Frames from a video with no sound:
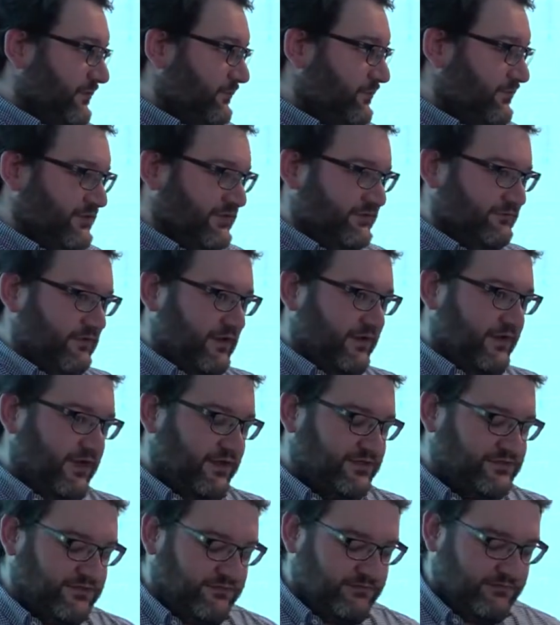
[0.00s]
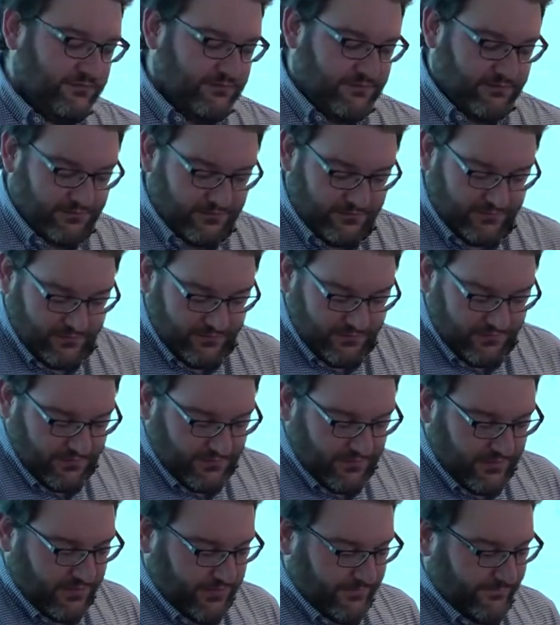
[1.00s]
that produce radiation.
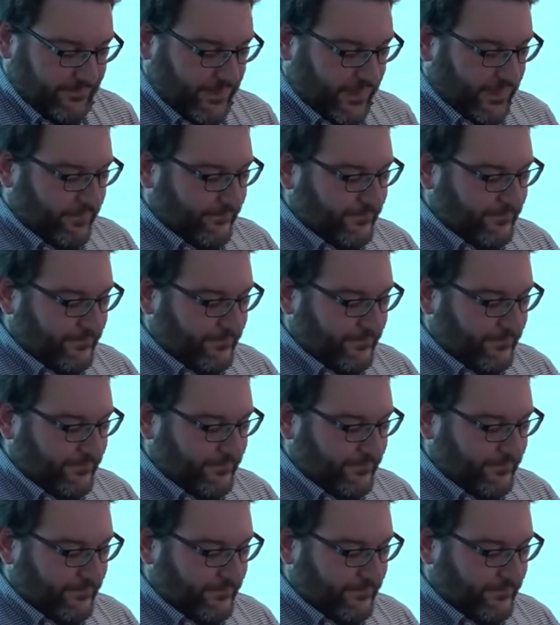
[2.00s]
Now